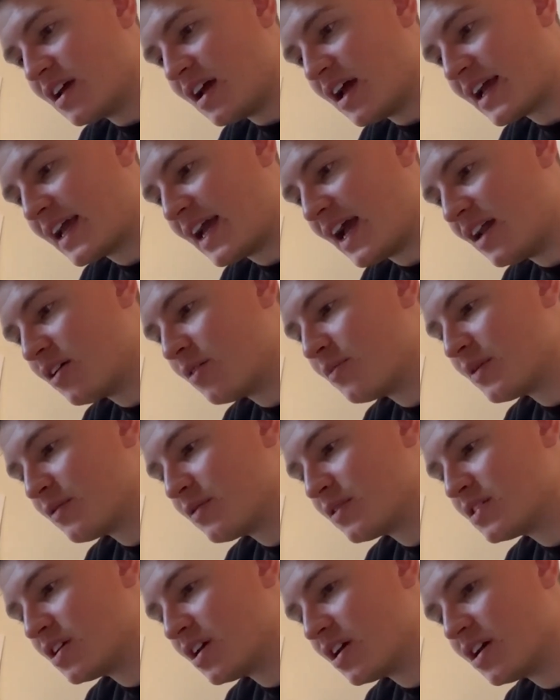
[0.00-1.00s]
and cannot be
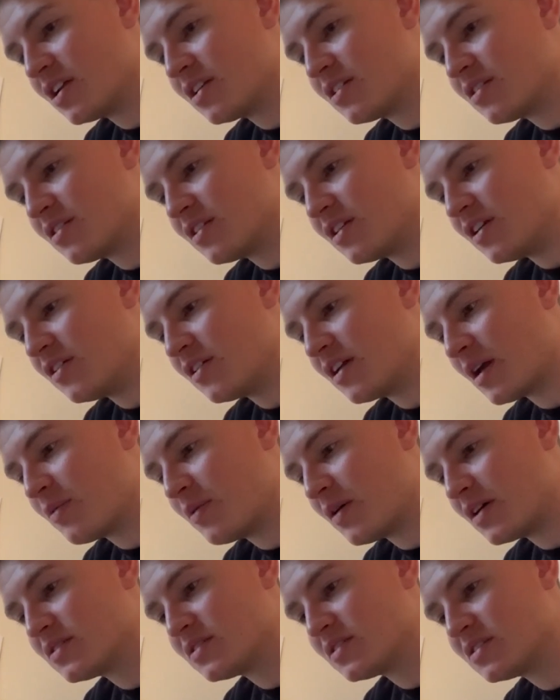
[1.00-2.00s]
returned to the UK
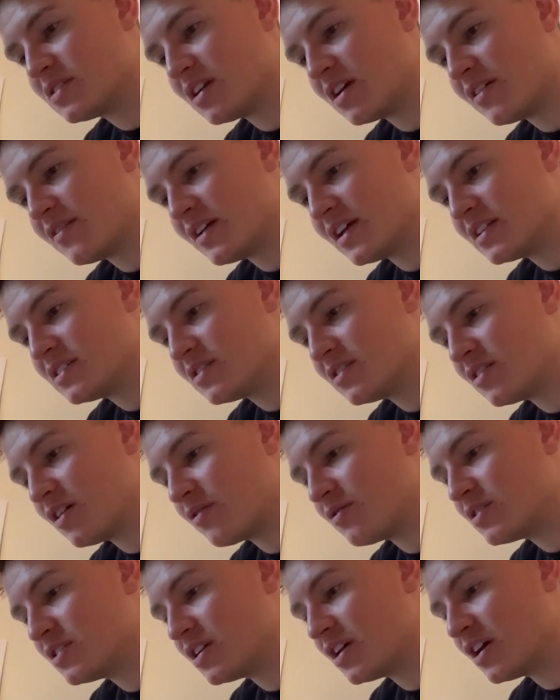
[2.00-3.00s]
Postal Service. Do
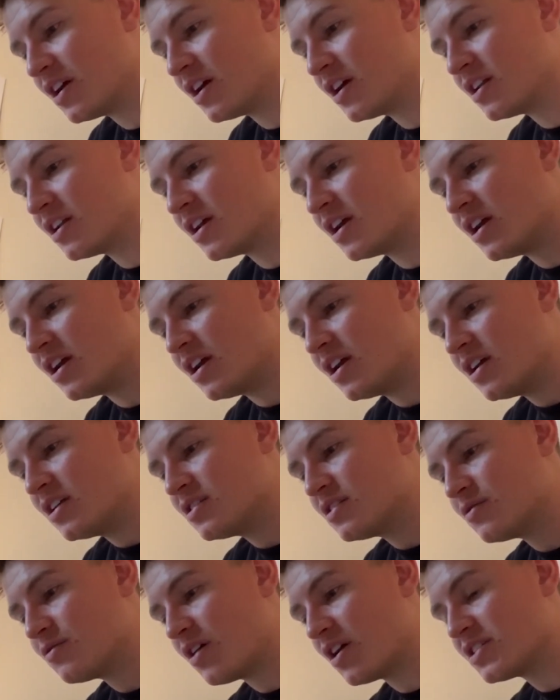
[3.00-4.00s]
not return
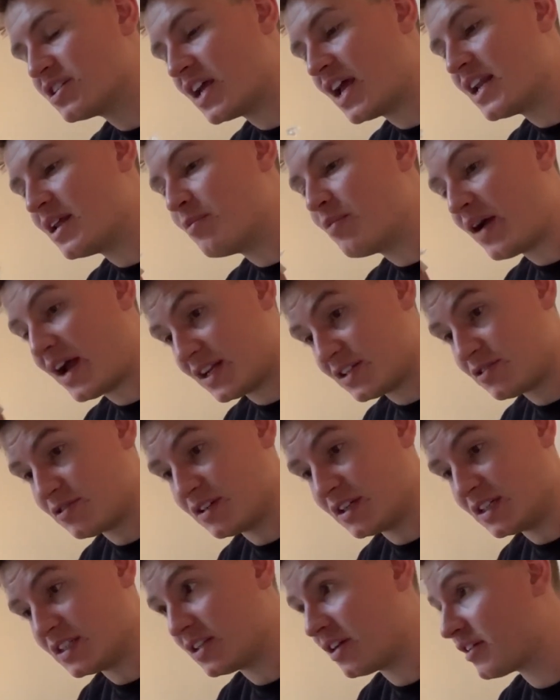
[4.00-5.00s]
to Roche any
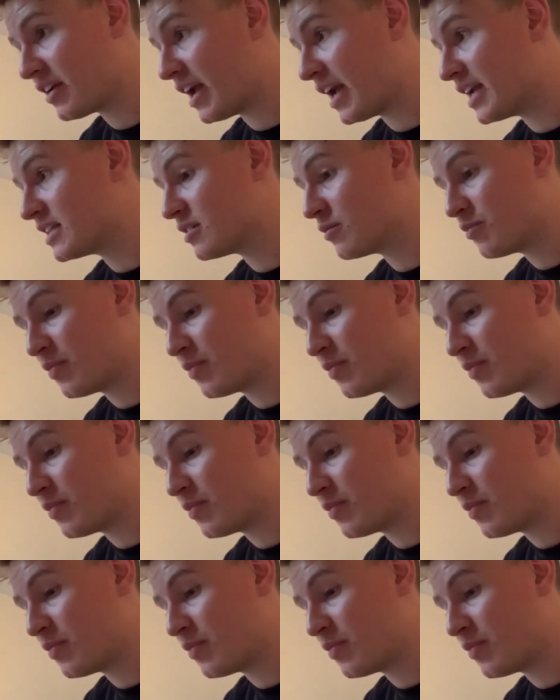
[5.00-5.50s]
batteries. Okay, so